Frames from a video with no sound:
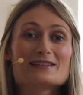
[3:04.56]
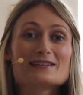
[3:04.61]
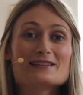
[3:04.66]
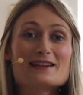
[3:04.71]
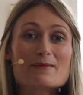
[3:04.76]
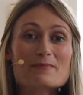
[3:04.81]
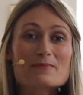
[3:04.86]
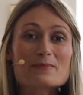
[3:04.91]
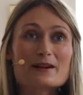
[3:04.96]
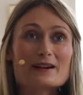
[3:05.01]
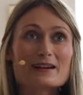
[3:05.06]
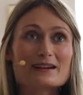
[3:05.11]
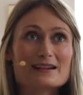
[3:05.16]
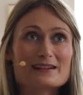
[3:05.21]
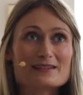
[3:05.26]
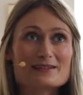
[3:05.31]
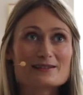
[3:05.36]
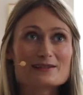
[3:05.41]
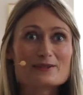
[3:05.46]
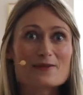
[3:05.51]
number
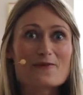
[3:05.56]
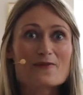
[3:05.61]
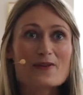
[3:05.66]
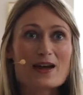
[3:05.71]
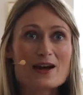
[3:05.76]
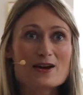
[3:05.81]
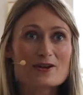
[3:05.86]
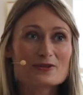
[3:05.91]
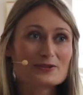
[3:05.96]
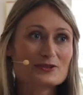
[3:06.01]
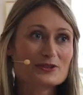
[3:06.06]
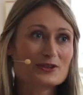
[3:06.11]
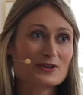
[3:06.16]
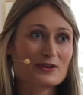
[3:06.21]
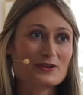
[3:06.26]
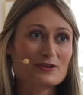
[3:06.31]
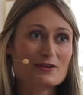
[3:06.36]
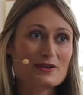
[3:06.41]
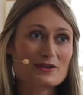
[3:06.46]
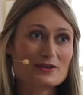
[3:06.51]
is found
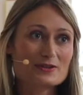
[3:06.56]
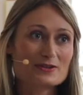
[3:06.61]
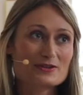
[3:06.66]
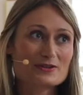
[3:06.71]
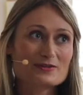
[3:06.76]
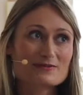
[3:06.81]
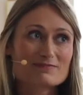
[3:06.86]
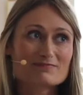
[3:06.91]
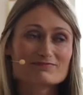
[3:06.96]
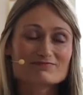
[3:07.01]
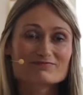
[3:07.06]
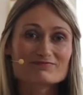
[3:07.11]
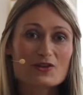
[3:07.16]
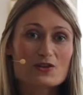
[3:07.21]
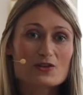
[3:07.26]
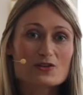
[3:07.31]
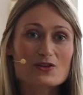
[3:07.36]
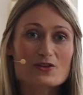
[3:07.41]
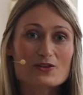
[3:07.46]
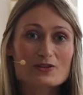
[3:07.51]
across
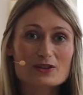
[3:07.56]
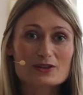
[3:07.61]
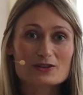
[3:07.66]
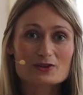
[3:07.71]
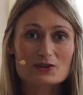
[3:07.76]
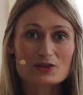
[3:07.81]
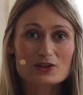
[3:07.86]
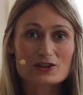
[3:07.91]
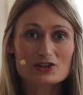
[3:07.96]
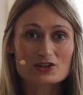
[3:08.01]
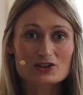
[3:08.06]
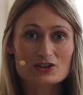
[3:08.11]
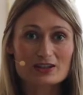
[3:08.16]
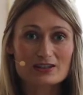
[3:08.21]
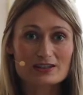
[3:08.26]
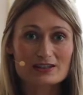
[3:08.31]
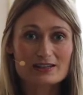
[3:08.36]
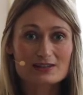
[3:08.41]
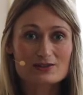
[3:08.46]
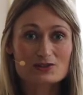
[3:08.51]
the yogic
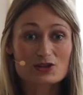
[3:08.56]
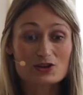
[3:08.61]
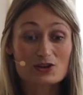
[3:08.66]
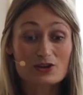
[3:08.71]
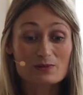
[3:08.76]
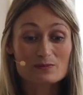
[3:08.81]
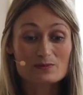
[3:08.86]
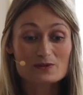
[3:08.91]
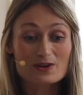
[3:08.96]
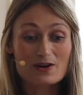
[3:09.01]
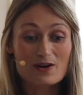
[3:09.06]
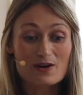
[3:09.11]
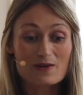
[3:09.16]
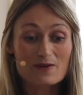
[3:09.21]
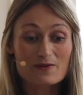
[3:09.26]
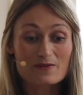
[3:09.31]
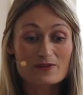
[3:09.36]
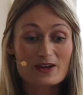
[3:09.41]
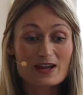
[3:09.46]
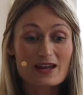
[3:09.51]
tradition in terms
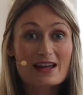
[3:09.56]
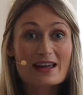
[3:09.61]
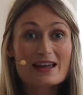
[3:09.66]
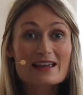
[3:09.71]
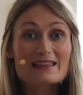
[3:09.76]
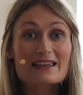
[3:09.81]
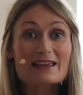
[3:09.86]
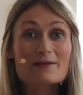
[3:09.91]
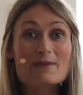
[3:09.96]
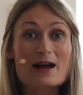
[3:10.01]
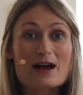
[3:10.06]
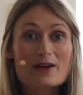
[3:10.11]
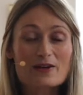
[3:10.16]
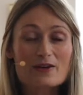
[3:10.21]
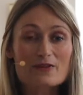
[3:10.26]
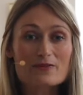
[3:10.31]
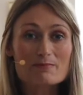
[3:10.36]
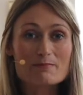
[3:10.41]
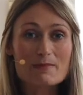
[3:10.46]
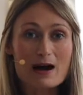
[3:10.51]
of the amount
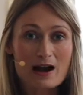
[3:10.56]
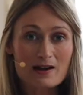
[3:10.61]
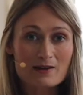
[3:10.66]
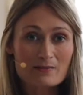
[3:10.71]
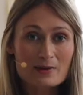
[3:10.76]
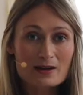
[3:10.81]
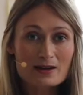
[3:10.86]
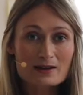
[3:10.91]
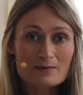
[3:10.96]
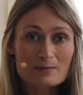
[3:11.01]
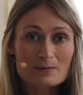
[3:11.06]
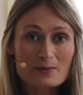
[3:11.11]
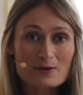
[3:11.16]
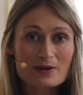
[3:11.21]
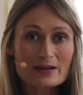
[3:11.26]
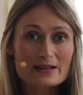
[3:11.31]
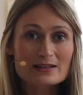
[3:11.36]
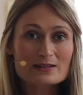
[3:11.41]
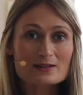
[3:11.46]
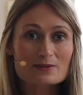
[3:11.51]
of marma
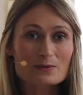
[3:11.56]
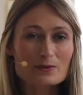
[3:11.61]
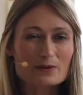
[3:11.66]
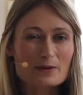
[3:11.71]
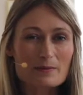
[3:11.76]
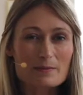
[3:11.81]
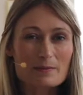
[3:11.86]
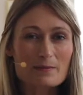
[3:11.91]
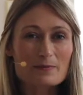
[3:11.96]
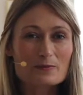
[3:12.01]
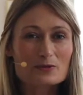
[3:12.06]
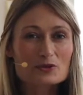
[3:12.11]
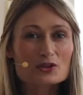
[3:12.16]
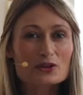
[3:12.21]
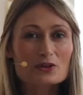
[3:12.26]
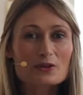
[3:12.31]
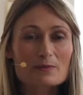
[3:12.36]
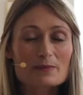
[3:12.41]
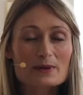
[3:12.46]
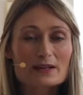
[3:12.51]
points, which
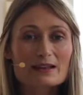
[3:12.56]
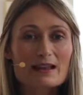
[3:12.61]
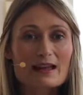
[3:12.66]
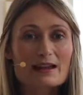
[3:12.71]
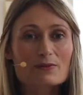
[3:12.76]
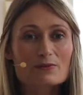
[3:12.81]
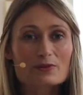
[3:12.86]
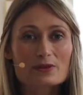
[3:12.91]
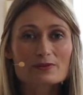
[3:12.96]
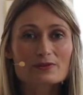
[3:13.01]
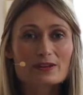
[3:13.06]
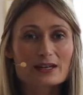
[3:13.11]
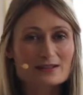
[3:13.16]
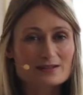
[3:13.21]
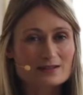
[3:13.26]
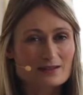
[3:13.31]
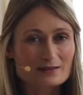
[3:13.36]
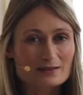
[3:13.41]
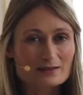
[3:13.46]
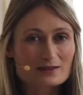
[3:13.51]
are a bit like
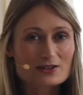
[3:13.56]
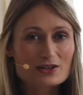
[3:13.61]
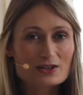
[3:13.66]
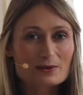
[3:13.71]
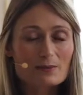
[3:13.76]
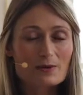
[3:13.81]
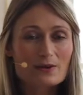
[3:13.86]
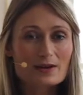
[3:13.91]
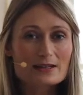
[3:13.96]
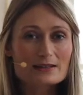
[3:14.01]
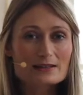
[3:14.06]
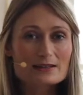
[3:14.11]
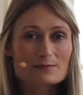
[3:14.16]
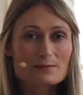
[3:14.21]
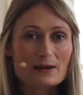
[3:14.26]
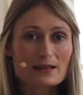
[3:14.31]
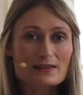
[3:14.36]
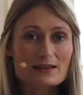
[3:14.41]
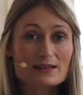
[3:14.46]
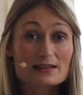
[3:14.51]
reflexology points,
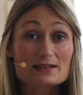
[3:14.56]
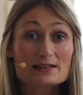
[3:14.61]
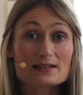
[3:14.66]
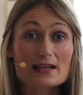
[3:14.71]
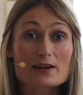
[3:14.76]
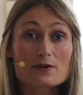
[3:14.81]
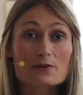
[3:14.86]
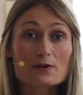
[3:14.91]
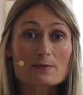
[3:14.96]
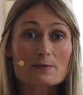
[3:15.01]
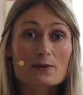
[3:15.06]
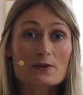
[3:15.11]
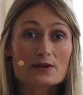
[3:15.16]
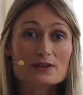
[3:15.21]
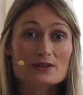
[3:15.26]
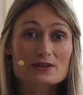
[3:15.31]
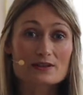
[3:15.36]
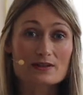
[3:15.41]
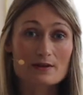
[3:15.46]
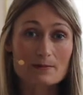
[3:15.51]
but these sacred
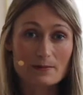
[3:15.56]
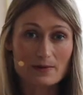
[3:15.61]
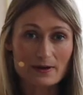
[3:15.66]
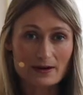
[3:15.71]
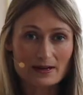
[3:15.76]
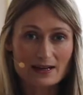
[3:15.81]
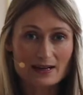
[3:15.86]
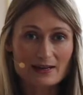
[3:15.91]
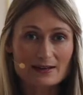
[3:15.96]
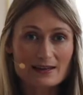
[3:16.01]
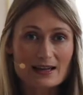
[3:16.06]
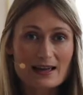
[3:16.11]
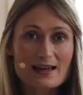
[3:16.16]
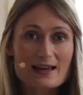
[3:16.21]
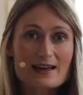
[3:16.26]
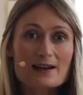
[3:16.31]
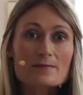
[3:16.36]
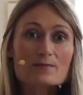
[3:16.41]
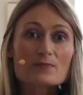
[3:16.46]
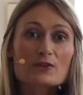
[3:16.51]
points in the body.
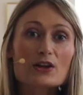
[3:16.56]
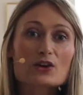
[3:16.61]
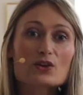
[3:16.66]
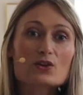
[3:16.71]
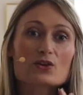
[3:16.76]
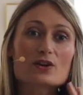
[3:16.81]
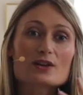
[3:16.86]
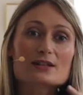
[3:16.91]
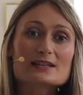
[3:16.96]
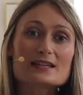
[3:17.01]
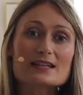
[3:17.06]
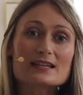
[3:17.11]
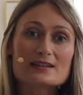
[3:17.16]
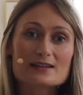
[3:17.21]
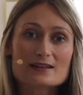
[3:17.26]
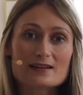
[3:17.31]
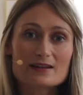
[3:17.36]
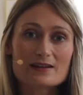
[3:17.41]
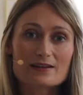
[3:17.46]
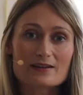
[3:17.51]
And across
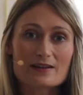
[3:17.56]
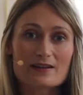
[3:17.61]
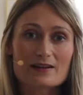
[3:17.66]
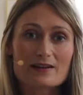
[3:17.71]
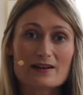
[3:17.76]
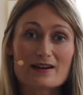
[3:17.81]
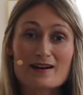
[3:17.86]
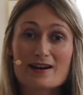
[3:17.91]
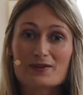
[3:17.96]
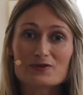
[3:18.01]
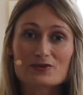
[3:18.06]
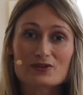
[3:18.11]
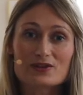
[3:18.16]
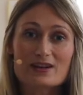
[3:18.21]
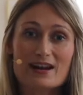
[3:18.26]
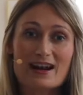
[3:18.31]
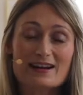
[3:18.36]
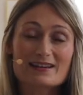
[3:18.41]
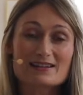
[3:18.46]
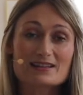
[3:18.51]
India, there are
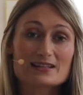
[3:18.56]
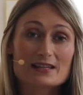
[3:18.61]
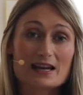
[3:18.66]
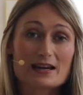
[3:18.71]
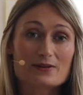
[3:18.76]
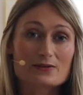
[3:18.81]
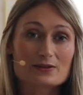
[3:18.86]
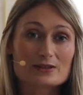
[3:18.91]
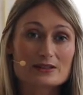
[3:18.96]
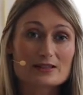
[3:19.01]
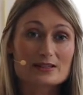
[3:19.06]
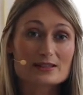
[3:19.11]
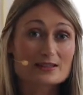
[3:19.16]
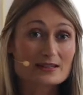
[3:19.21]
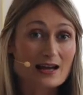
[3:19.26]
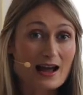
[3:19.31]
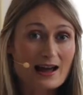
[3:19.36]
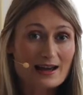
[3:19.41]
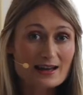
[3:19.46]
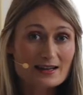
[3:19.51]
108 sacred
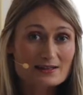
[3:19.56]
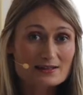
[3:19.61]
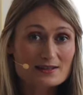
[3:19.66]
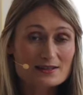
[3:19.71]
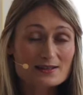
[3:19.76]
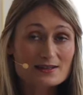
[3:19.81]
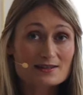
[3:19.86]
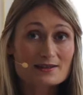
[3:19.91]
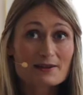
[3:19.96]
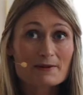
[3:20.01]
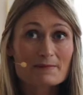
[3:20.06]
sites.